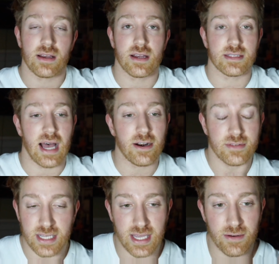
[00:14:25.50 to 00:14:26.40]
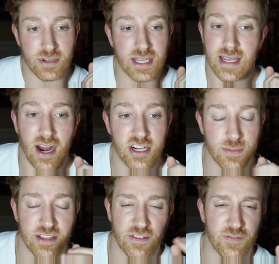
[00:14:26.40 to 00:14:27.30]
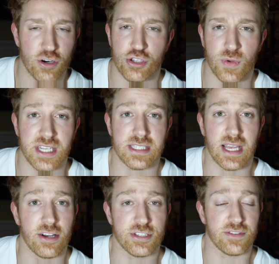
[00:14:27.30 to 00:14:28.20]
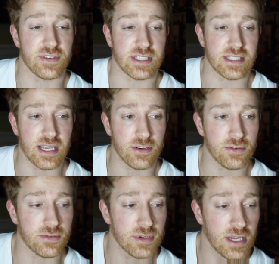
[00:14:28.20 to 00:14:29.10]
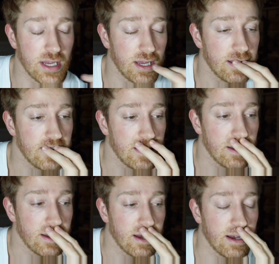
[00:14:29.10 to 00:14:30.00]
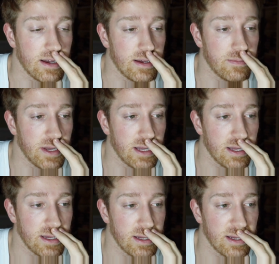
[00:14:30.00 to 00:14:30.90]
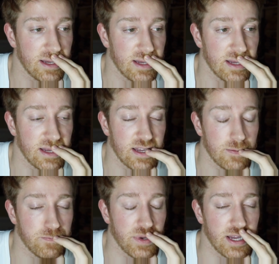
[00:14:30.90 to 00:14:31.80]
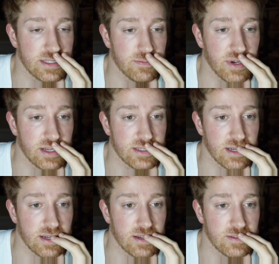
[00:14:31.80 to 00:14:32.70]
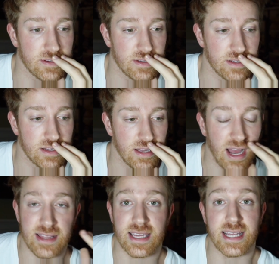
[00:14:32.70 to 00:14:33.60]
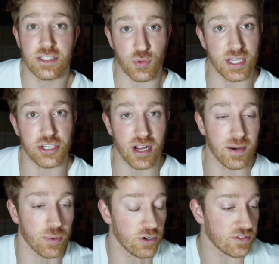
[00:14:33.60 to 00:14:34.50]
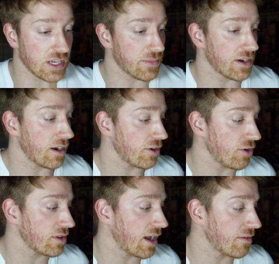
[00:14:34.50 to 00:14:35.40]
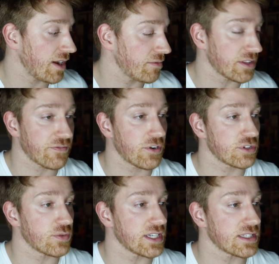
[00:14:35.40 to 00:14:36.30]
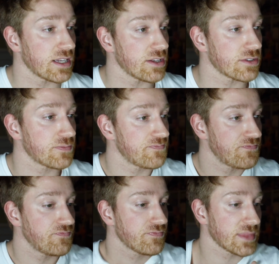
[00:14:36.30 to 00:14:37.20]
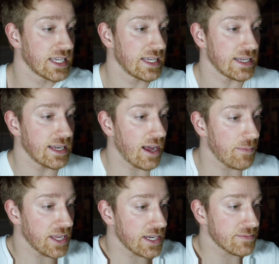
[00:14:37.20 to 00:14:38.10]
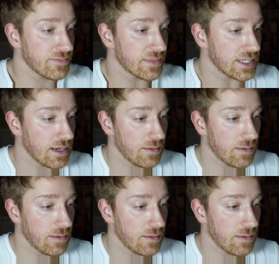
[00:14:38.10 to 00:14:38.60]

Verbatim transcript: Cause I don't think he really cares about the first week sales of a single. Um, but but uh, I think he's really trying to prove something on a whole lotta red with the first week sales. Nah, I mean, nah, I